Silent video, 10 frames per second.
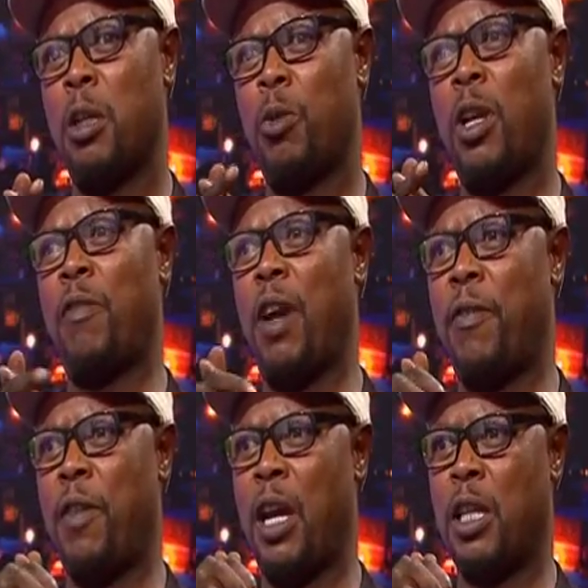
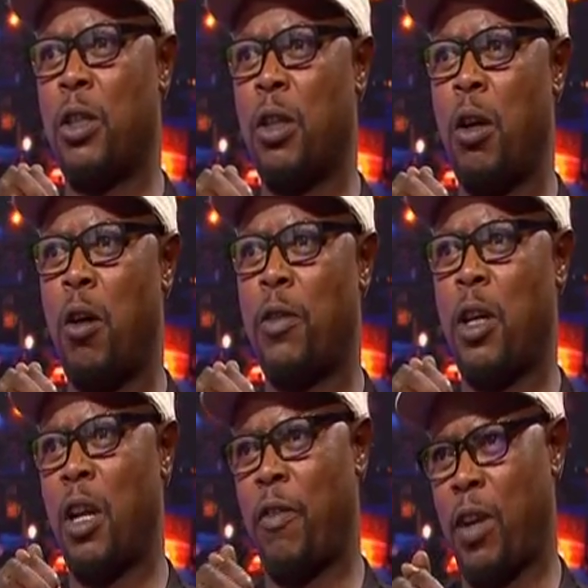25 years of
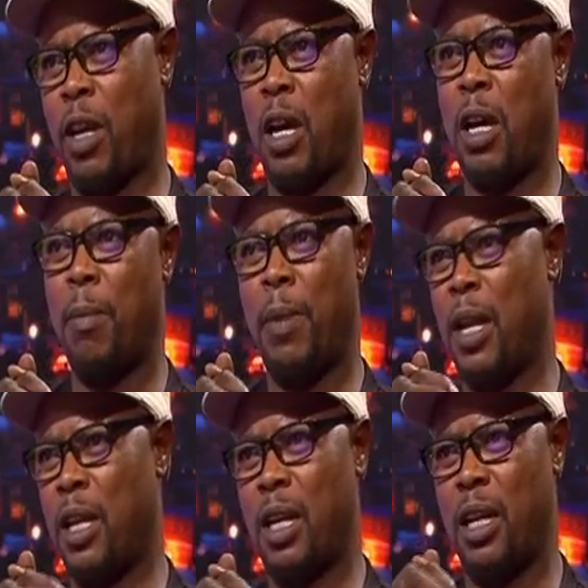South Africa
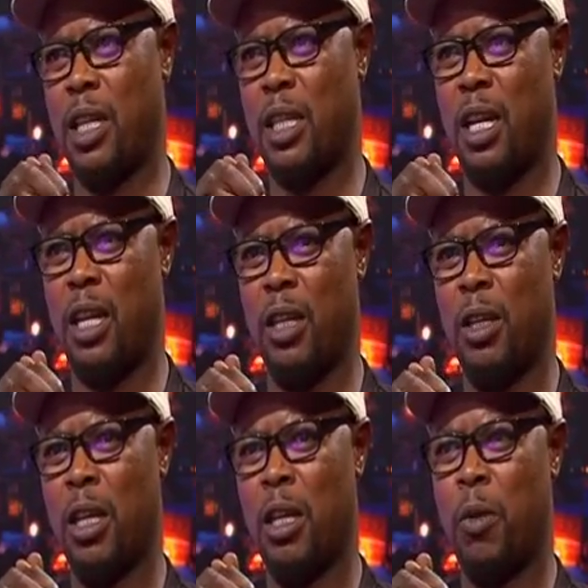playing internationally.
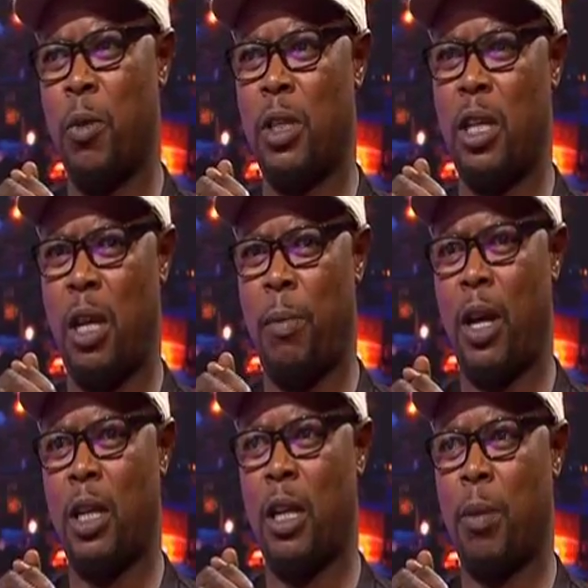We're
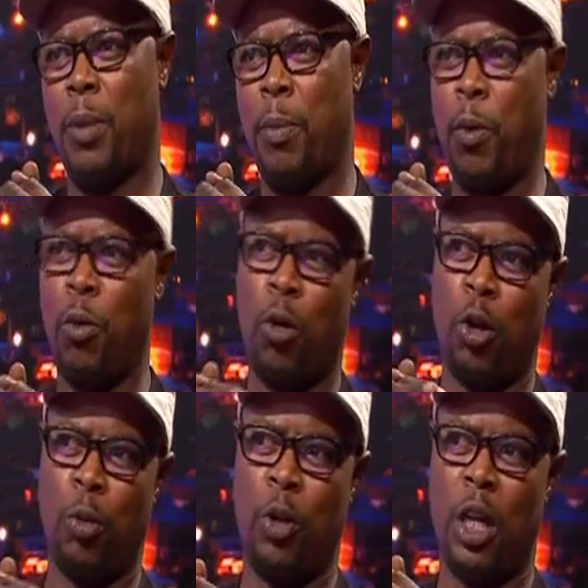celebrating people who
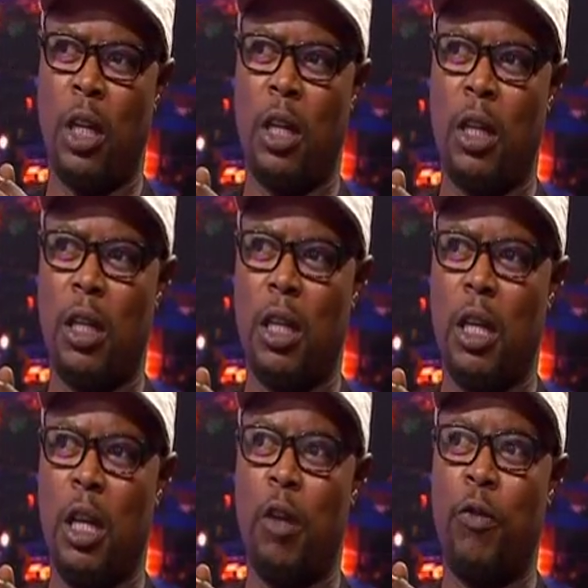contributed
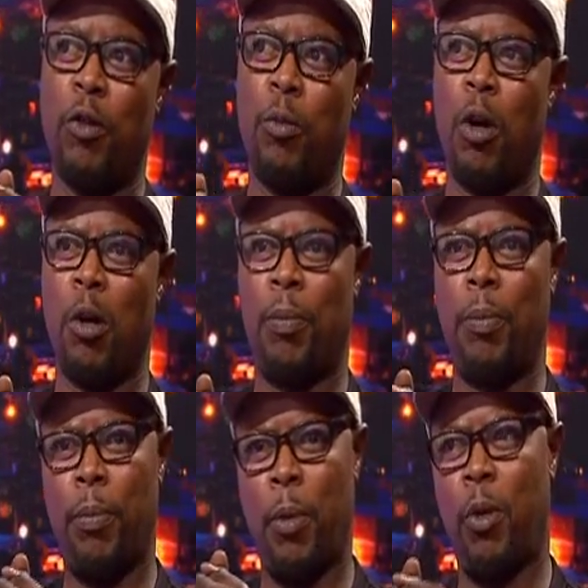in football,
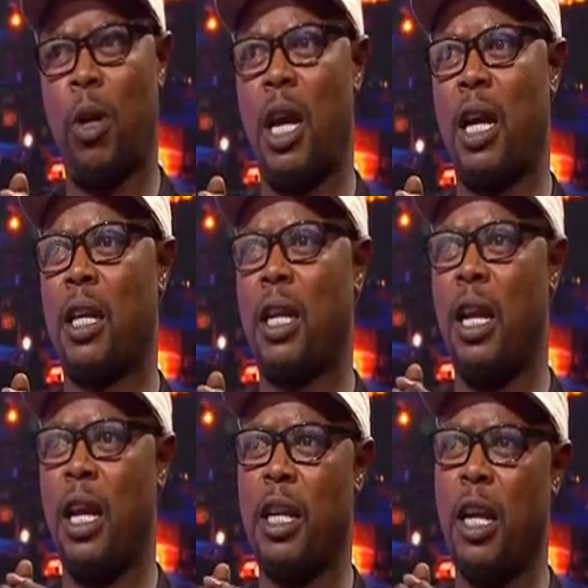people like the
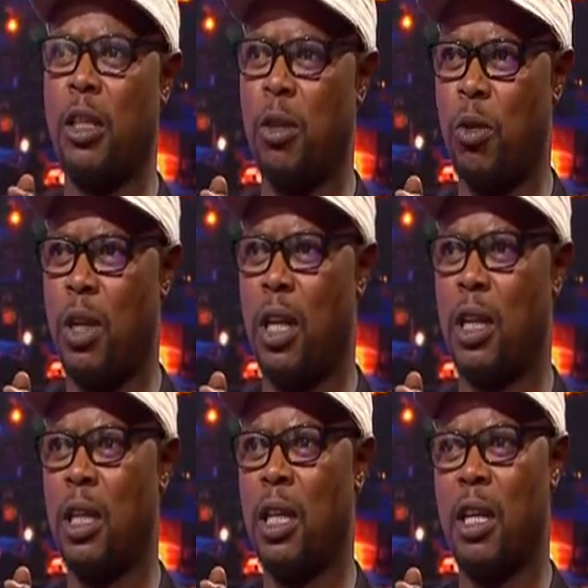late Ace
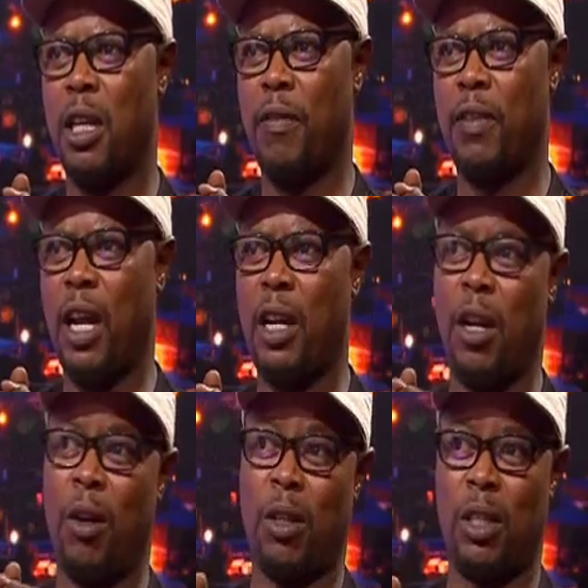Ntsweleng. They've done a
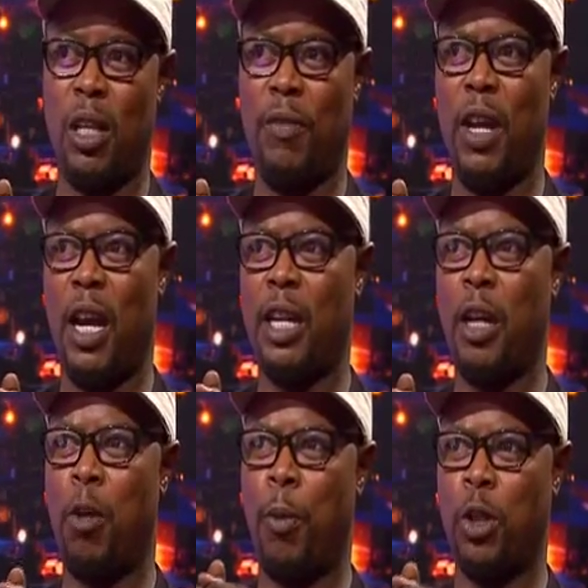lot. If they had
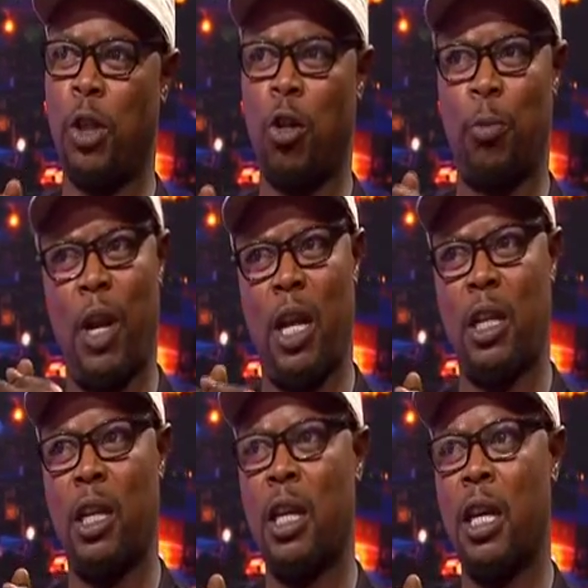an opportunity to play